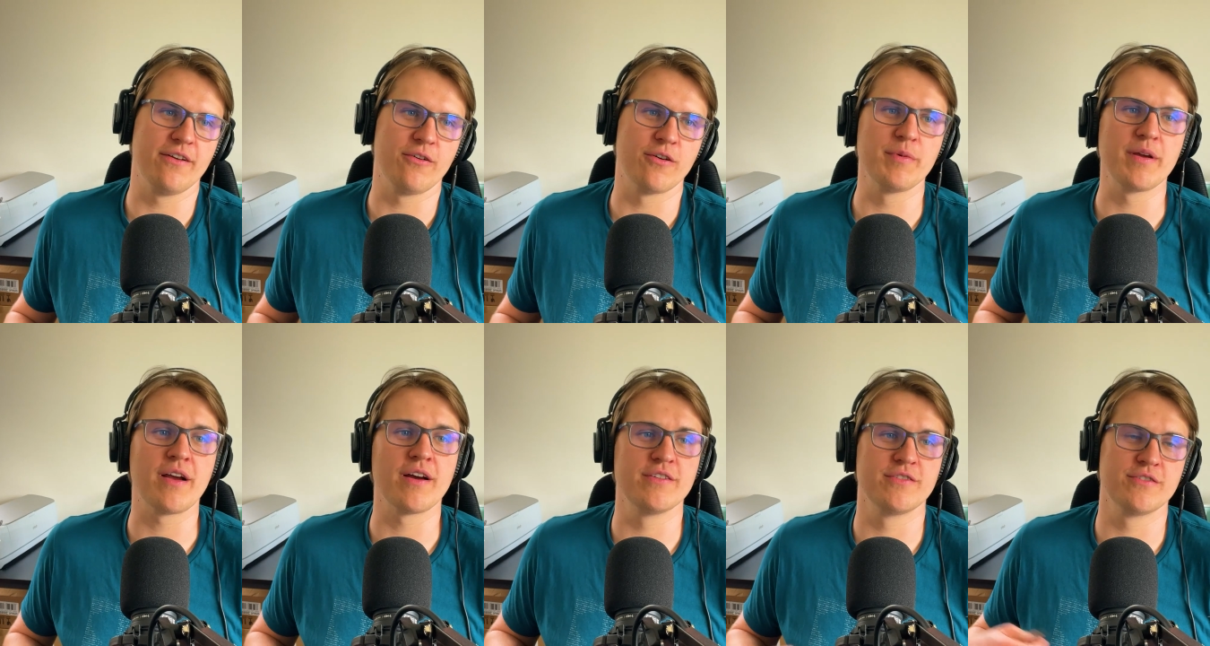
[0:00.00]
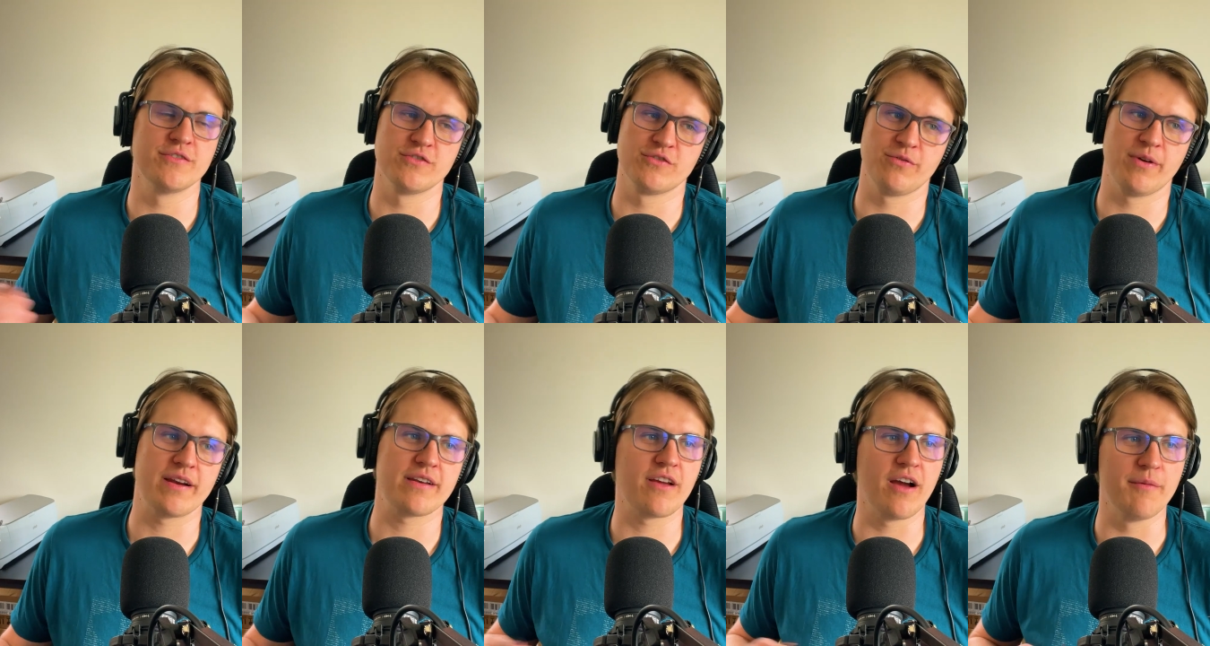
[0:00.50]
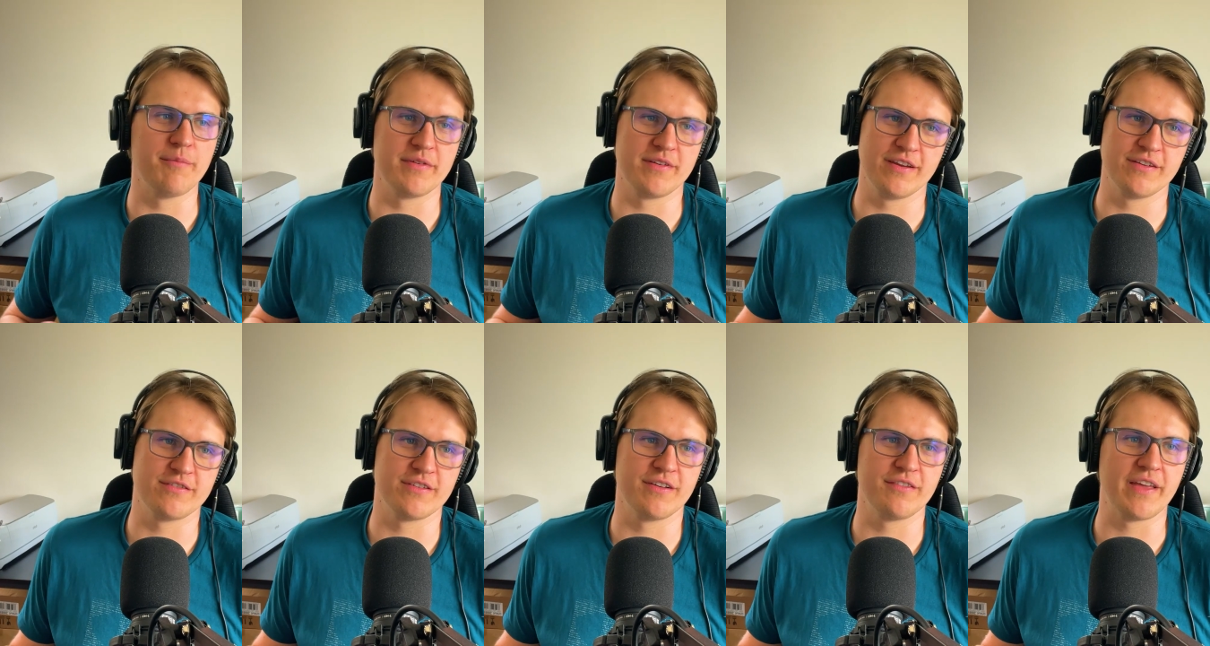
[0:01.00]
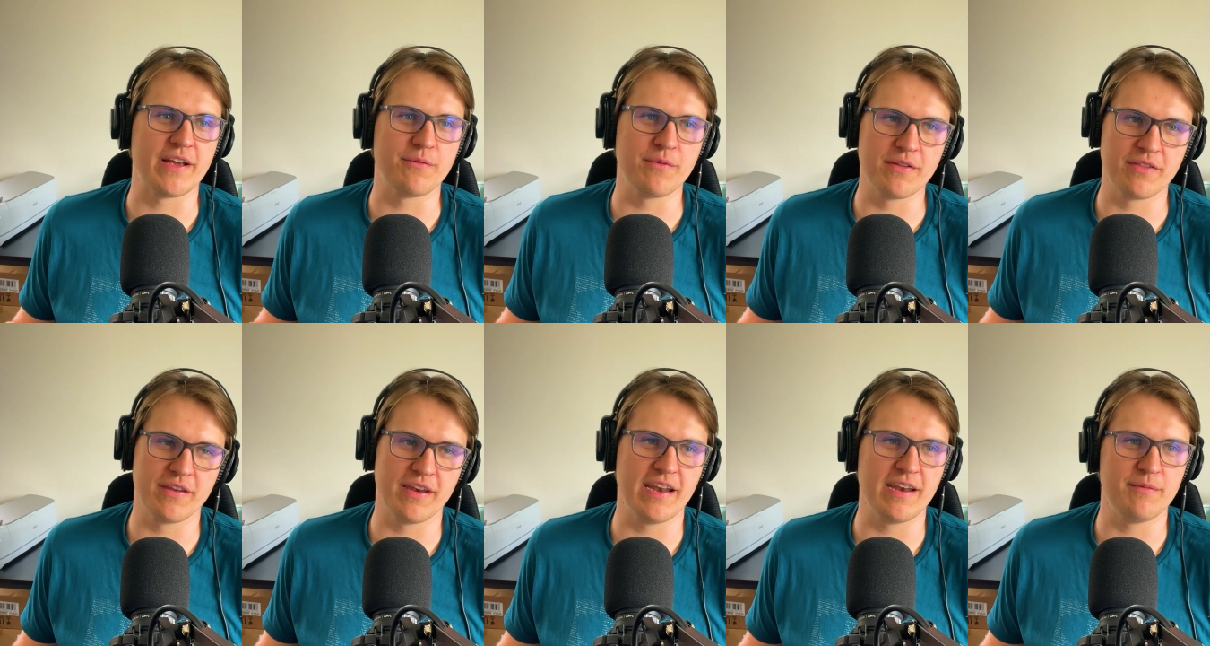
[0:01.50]
or because you're in direct competition like
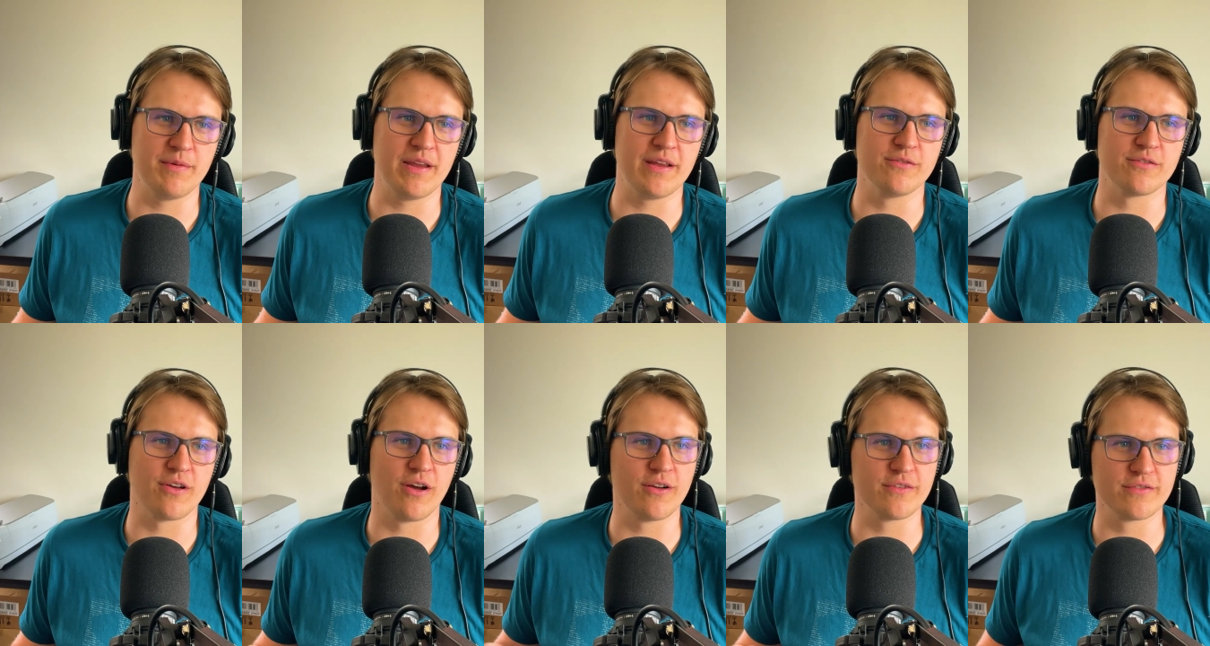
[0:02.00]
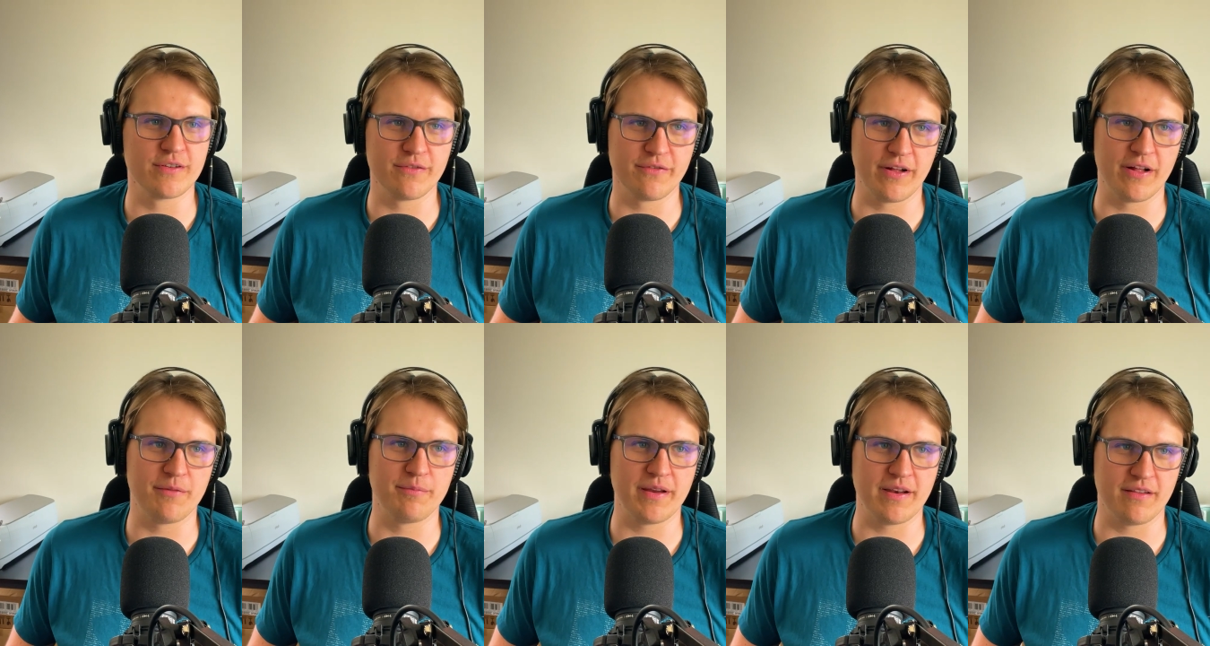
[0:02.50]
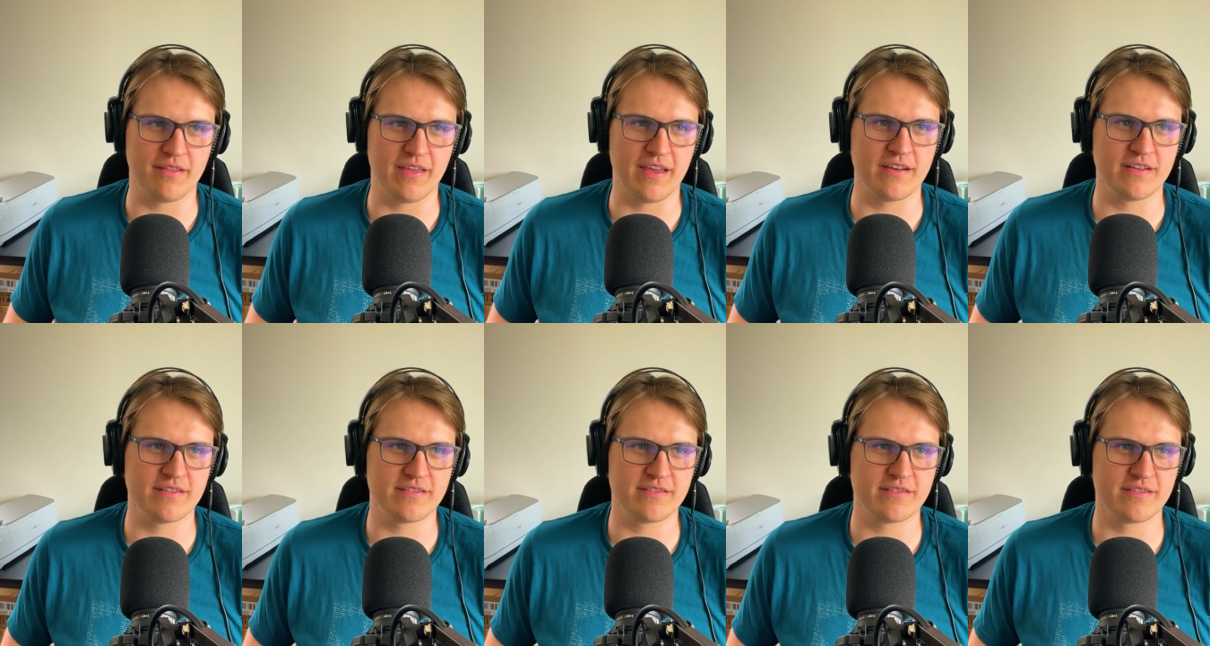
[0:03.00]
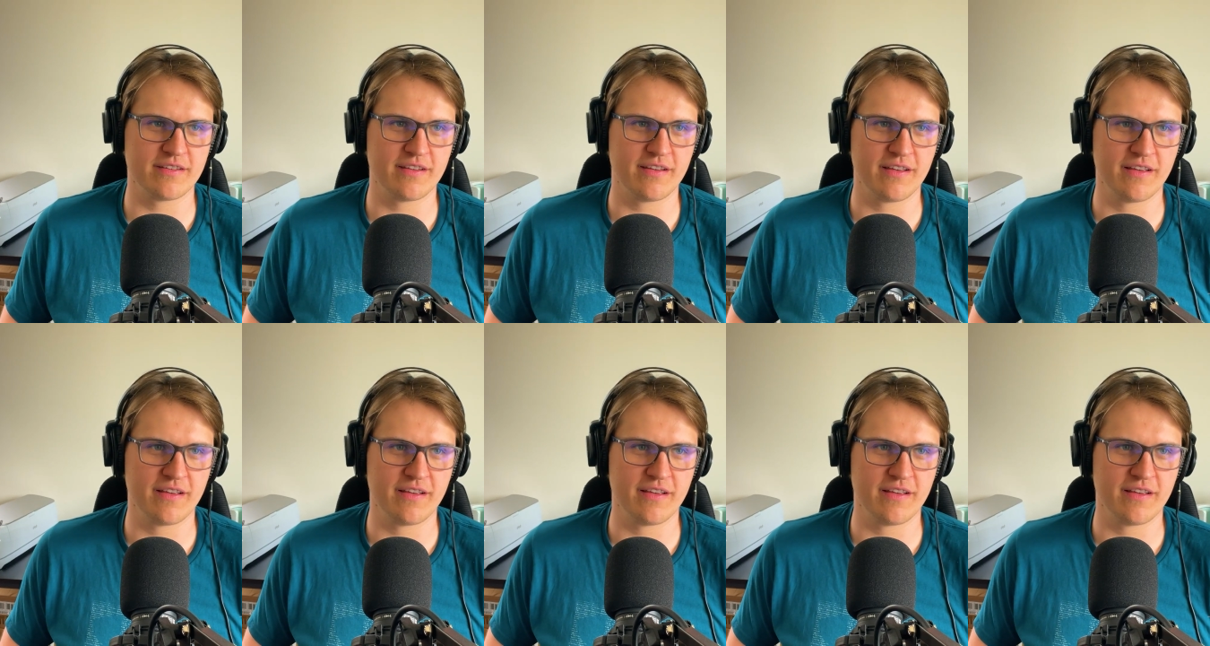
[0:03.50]
with an enemy who's also developing things.